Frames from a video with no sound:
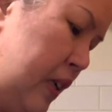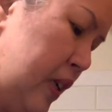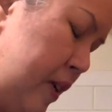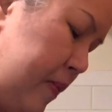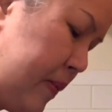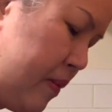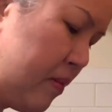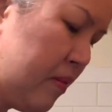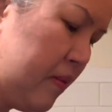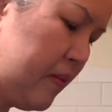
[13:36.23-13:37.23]

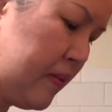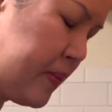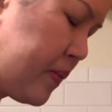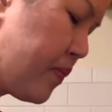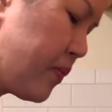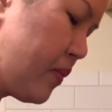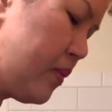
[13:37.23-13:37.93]
Nothing is said.